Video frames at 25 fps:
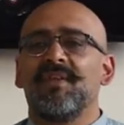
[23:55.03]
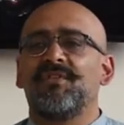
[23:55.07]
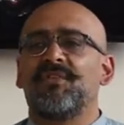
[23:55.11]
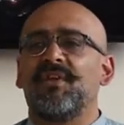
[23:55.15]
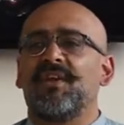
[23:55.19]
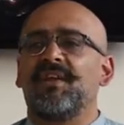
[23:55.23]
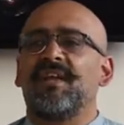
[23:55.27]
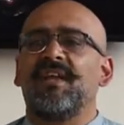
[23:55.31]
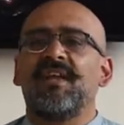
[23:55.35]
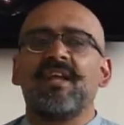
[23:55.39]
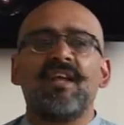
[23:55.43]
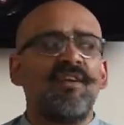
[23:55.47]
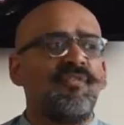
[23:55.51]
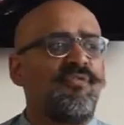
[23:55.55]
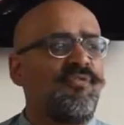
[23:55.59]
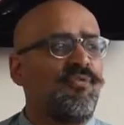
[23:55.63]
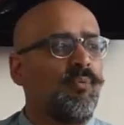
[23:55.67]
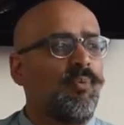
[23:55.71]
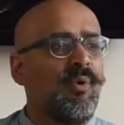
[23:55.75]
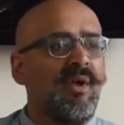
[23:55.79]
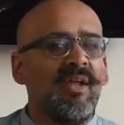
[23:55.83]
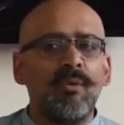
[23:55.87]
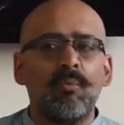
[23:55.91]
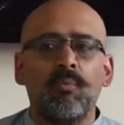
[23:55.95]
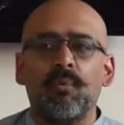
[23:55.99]
That if
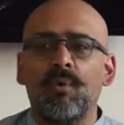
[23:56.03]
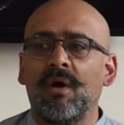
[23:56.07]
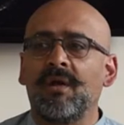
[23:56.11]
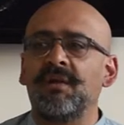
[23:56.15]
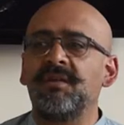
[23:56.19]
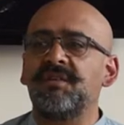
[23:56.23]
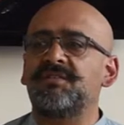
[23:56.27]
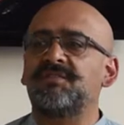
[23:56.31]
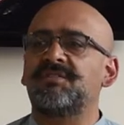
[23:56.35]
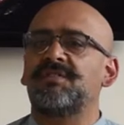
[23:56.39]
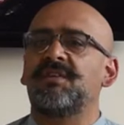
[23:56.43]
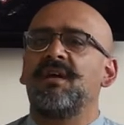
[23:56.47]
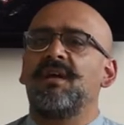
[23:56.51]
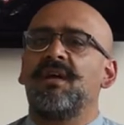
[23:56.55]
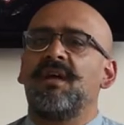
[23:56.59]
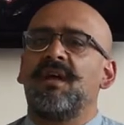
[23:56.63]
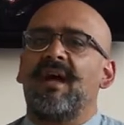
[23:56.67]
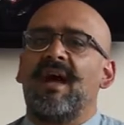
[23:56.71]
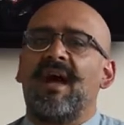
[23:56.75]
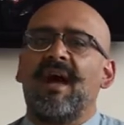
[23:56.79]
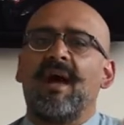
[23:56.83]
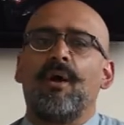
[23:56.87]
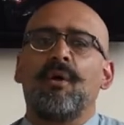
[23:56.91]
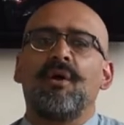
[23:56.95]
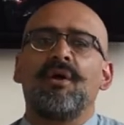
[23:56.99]
we want
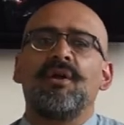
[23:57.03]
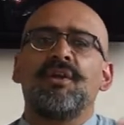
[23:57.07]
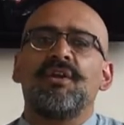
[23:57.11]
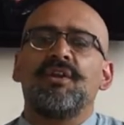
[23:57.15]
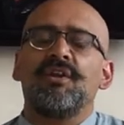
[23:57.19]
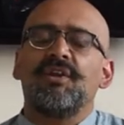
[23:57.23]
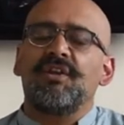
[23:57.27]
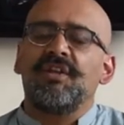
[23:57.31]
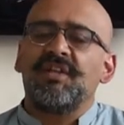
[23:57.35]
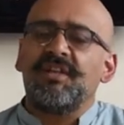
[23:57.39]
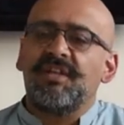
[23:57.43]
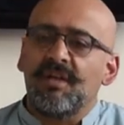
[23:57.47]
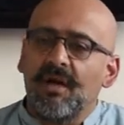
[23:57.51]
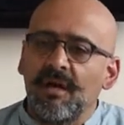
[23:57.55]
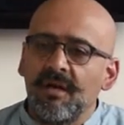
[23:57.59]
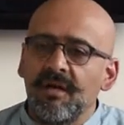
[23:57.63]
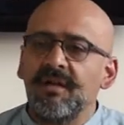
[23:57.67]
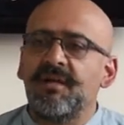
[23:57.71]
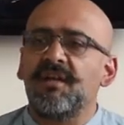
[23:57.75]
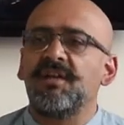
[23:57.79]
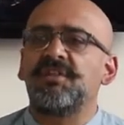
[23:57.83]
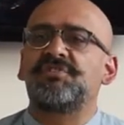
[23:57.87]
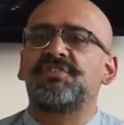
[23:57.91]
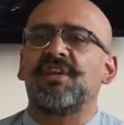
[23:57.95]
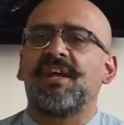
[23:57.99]
our
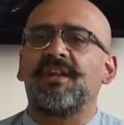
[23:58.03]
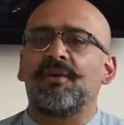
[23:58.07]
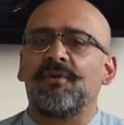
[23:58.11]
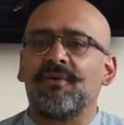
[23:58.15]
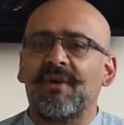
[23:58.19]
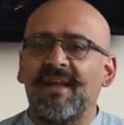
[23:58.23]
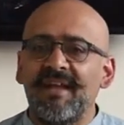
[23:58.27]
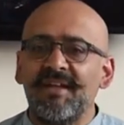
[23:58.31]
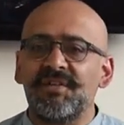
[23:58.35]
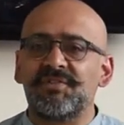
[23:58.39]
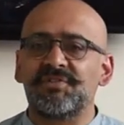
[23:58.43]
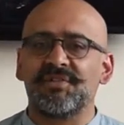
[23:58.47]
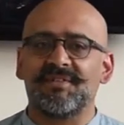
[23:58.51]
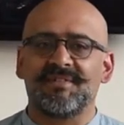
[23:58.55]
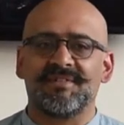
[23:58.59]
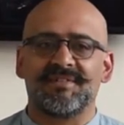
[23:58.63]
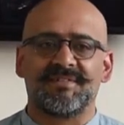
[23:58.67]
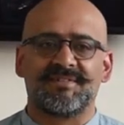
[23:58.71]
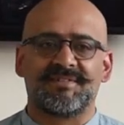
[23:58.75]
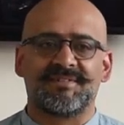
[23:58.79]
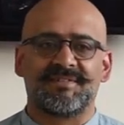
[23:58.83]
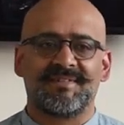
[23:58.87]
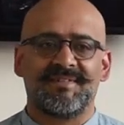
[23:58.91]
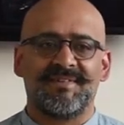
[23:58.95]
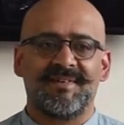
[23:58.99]
younger
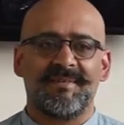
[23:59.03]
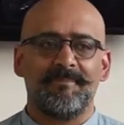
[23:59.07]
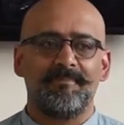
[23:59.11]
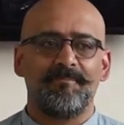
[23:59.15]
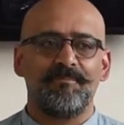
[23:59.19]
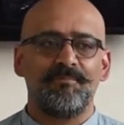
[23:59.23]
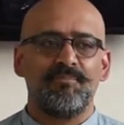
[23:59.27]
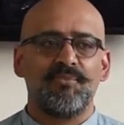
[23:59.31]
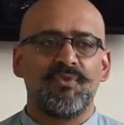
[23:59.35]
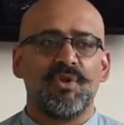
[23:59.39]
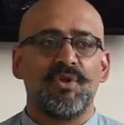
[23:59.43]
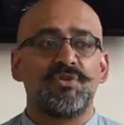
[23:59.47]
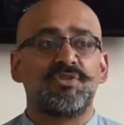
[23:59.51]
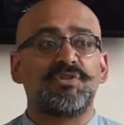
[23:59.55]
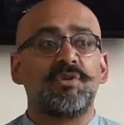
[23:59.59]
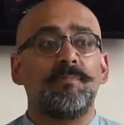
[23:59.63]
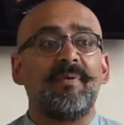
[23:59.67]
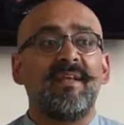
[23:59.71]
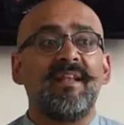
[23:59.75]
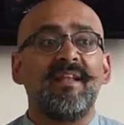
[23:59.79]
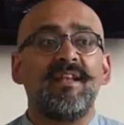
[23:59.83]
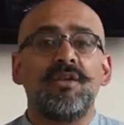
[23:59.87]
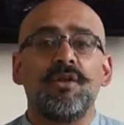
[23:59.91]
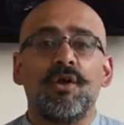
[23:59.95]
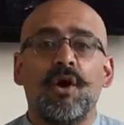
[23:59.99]
generations to
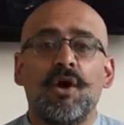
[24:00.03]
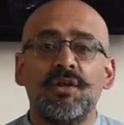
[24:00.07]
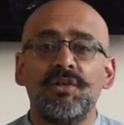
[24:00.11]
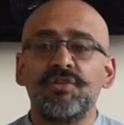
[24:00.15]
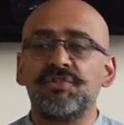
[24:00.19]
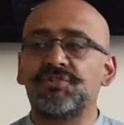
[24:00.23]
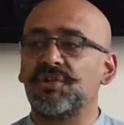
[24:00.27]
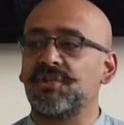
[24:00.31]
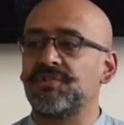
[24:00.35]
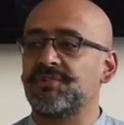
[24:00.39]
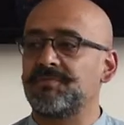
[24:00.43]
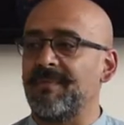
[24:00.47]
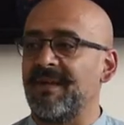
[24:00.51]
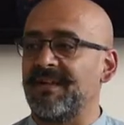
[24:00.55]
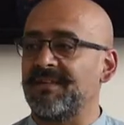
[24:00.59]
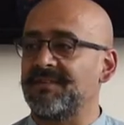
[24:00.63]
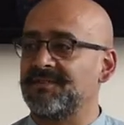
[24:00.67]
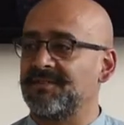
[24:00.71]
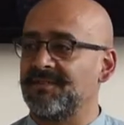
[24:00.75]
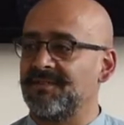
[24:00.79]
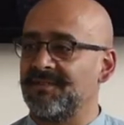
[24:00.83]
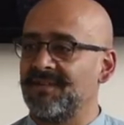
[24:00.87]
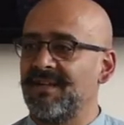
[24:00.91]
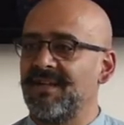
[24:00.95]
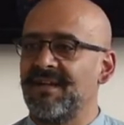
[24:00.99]
be
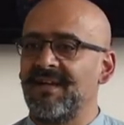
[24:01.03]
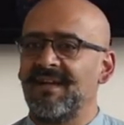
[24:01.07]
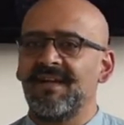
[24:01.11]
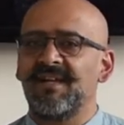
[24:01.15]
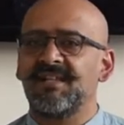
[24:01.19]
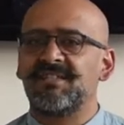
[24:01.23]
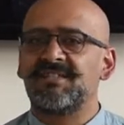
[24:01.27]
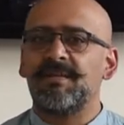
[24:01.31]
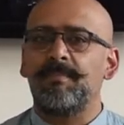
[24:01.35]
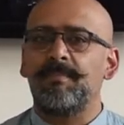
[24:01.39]
non-judgmental,